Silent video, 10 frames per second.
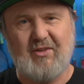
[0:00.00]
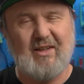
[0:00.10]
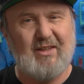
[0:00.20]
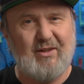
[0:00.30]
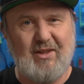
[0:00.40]
I
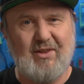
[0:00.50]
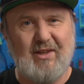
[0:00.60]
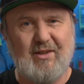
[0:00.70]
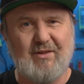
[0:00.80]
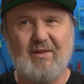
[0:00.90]
can only
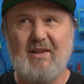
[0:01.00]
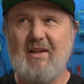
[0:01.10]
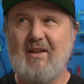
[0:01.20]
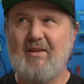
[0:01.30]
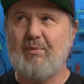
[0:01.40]
think of
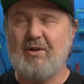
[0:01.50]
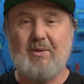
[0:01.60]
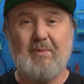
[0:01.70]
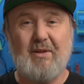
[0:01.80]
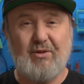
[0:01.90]

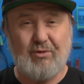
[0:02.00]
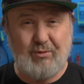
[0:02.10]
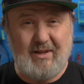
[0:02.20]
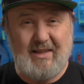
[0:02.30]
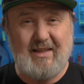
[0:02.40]
possibly
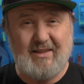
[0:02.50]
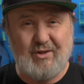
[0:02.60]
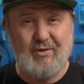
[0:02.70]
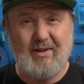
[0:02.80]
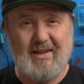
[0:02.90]
3 in
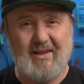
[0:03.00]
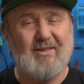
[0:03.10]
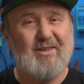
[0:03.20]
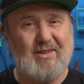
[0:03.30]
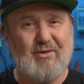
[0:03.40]
Australia
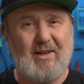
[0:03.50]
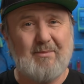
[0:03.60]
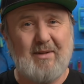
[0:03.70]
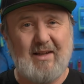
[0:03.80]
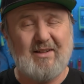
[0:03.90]
on the
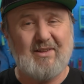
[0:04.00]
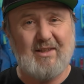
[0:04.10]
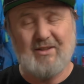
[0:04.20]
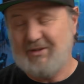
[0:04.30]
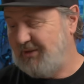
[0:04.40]
Australian market
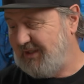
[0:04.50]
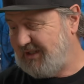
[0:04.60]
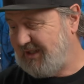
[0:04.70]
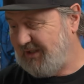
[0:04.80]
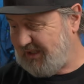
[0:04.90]
that can do this.
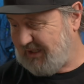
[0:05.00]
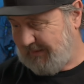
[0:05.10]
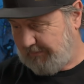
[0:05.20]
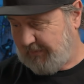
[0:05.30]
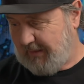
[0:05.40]
So
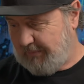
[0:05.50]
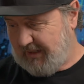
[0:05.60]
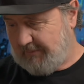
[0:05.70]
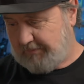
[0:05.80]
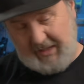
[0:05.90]
that's a
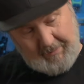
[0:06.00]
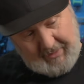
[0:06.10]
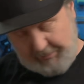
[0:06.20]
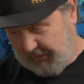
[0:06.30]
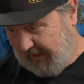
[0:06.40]
big
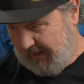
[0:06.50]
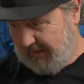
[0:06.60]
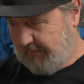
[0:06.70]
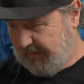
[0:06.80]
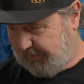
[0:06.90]

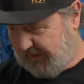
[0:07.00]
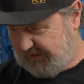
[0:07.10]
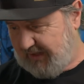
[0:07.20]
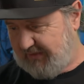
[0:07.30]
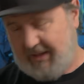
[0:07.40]

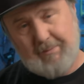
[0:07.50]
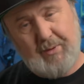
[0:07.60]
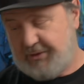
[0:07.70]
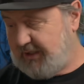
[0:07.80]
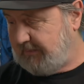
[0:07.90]
plus having that
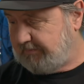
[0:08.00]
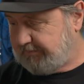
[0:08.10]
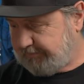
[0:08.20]
built in.